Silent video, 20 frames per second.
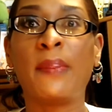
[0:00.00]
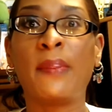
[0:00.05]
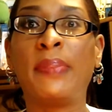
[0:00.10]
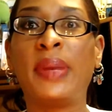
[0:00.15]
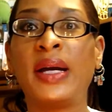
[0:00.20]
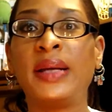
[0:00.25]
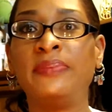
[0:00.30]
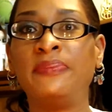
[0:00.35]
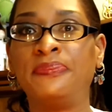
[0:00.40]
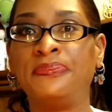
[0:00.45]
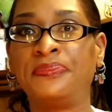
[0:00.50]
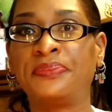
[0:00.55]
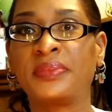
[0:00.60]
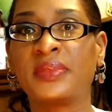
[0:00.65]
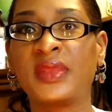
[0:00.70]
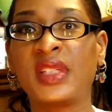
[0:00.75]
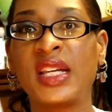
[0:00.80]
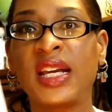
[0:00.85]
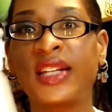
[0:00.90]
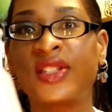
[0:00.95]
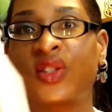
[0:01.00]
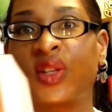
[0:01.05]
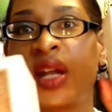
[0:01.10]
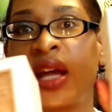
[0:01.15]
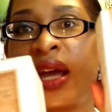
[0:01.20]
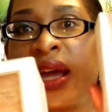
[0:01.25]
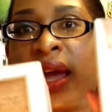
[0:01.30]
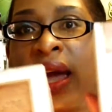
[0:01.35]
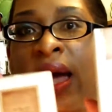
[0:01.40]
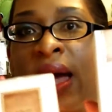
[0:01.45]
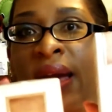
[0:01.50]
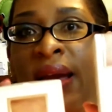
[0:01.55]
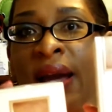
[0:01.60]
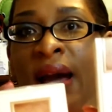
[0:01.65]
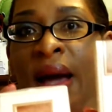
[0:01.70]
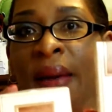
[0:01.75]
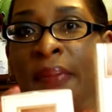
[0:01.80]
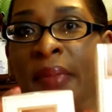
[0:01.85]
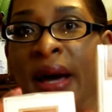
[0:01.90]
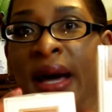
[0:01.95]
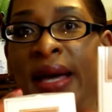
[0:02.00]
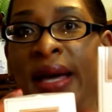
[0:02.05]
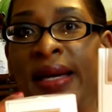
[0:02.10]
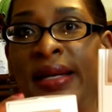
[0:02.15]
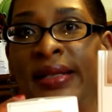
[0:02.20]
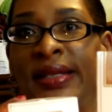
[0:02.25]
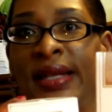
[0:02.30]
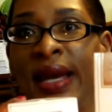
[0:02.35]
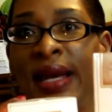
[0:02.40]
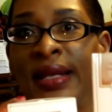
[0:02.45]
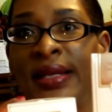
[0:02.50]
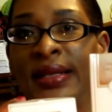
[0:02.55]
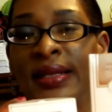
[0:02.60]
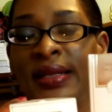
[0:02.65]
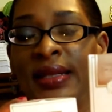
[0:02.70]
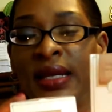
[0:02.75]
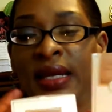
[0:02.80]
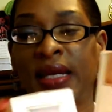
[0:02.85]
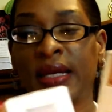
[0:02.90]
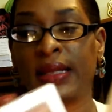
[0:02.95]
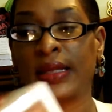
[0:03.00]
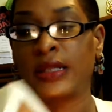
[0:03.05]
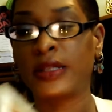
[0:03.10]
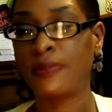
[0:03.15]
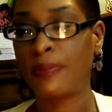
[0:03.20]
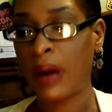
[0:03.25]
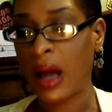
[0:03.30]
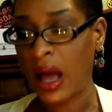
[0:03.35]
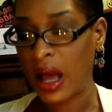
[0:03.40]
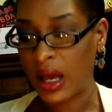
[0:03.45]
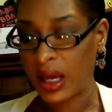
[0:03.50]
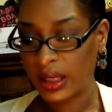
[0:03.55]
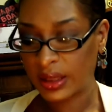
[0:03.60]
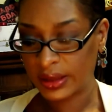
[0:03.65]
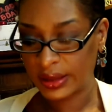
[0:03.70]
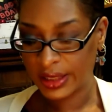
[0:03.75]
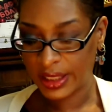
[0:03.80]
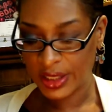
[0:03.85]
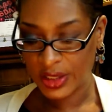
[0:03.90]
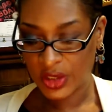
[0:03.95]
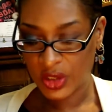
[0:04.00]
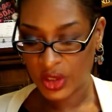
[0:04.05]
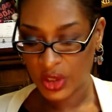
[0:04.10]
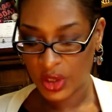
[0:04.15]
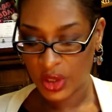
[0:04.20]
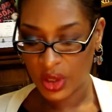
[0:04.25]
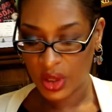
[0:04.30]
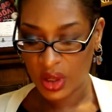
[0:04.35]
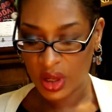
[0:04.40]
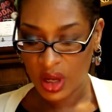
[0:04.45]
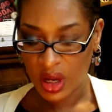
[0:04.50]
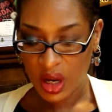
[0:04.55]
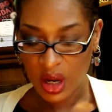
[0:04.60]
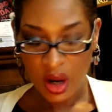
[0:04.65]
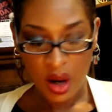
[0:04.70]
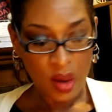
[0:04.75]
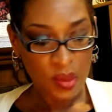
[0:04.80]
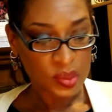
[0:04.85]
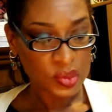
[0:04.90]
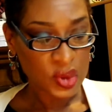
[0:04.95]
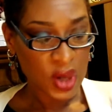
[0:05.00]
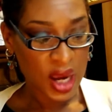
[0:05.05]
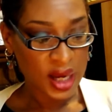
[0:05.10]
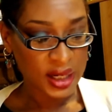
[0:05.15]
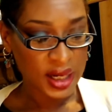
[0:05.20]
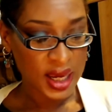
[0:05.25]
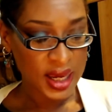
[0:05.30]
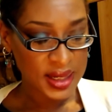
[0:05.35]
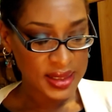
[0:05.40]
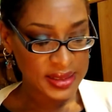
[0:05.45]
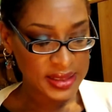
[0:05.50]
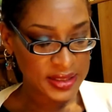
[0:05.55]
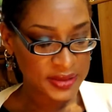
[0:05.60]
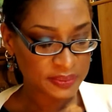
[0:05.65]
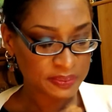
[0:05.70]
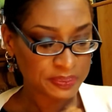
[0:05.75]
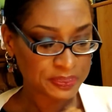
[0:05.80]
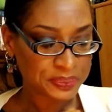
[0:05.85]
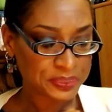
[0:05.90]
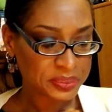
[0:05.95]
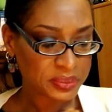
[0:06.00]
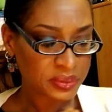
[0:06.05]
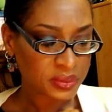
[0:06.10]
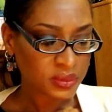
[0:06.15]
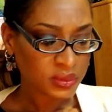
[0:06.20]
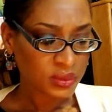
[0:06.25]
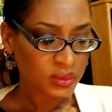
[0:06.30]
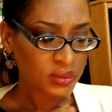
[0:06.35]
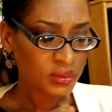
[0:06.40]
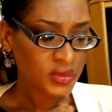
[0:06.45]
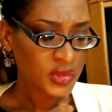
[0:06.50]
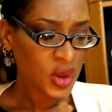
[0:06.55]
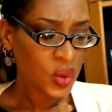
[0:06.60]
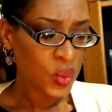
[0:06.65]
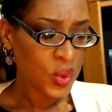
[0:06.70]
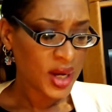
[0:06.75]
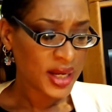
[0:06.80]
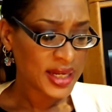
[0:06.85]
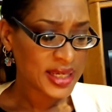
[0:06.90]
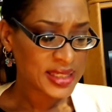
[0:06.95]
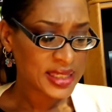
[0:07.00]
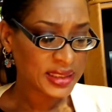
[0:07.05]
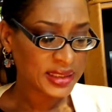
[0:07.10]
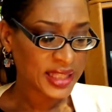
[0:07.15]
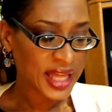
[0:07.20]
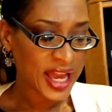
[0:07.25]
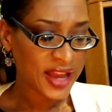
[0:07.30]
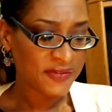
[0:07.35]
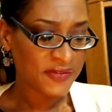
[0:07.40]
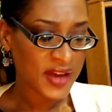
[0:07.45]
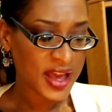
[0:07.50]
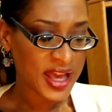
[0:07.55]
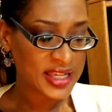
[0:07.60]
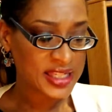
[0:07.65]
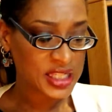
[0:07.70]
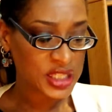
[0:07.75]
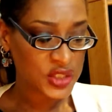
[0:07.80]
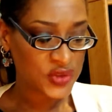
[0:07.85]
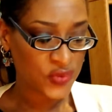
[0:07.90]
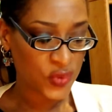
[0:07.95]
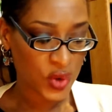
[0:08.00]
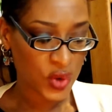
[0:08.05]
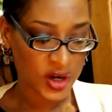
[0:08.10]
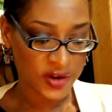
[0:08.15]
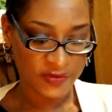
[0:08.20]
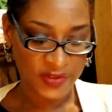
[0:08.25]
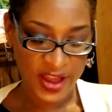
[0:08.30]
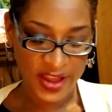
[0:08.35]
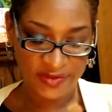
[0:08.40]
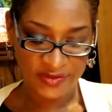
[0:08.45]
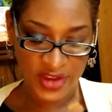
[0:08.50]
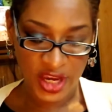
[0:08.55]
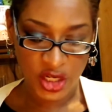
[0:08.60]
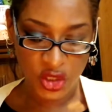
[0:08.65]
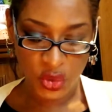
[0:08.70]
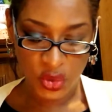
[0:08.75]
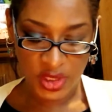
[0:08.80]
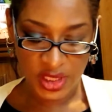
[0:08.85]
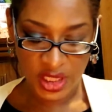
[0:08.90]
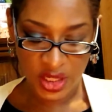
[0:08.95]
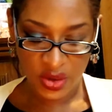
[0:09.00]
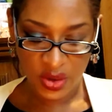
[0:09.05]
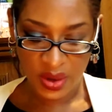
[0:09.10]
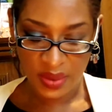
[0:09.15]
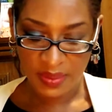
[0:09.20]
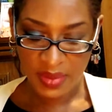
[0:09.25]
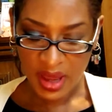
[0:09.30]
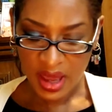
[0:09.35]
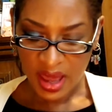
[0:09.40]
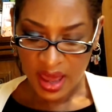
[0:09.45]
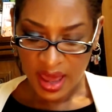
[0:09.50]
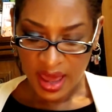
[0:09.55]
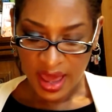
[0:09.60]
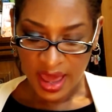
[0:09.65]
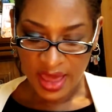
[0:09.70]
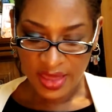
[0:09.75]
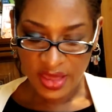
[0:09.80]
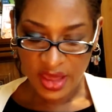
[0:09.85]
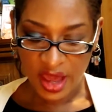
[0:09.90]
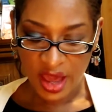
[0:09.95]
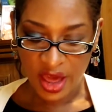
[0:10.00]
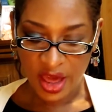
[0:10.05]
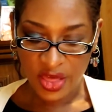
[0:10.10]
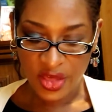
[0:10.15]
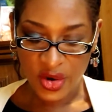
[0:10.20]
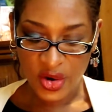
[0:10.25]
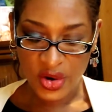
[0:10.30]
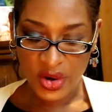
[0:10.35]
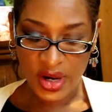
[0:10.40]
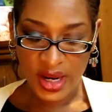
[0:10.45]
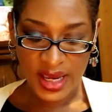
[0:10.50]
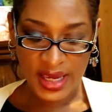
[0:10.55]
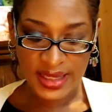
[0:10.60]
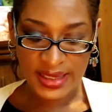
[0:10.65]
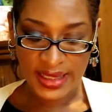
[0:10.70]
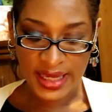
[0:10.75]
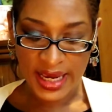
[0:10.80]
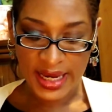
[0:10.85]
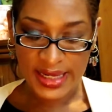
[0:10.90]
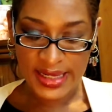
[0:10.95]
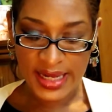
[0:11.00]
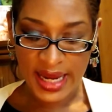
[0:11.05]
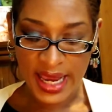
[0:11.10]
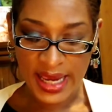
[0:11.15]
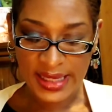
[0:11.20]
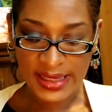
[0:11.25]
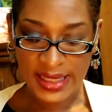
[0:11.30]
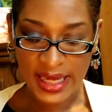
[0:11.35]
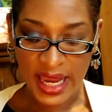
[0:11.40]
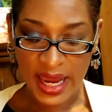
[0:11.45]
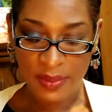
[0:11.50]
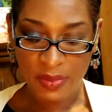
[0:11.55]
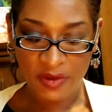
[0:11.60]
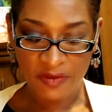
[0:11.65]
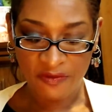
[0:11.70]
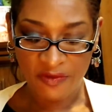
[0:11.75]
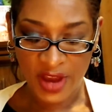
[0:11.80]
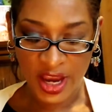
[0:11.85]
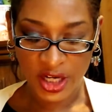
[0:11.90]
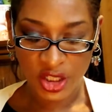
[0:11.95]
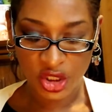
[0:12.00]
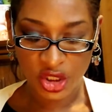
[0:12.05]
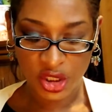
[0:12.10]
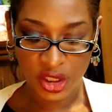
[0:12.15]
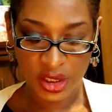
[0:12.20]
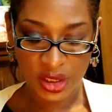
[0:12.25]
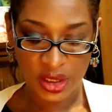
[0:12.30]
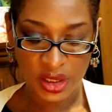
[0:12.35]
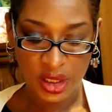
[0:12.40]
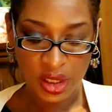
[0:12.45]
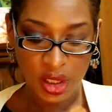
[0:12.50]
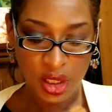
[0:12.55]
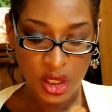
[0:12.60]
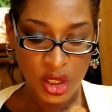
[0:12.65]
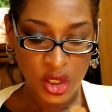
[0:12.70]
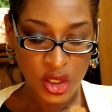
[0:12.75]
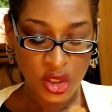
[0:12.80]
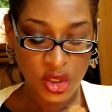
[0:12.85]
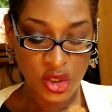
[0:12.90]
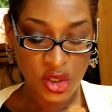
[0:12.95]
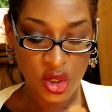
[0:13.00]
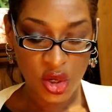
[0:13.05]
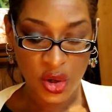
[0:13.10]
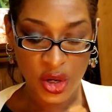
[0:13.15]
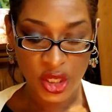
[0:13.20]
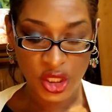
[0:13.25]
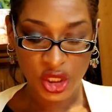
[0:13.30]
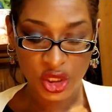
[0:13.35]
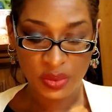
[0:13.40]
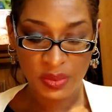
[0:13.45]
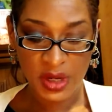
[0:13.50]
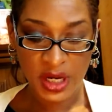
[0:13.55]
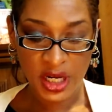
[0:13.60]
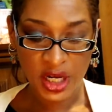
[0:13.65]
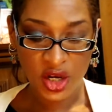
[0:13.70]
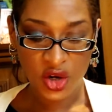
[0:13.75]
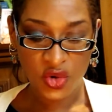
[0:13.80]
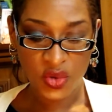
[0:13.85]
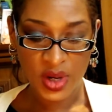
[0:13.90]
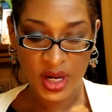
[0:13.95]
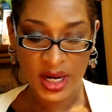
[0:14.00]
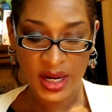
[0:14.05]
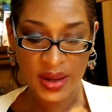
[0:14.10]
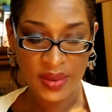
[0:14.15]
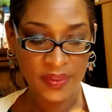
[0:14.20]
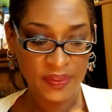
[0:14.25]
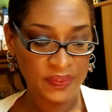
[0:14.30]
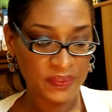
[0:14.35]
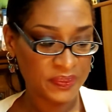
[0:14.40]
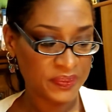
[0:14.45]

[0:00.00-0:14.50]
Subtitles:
But yesterday I got my Dead Sea Spa Elixir products. One is a Life Essence Fortified Facial Serum, and the other is a Nighttime Perfection Nourishment Cream.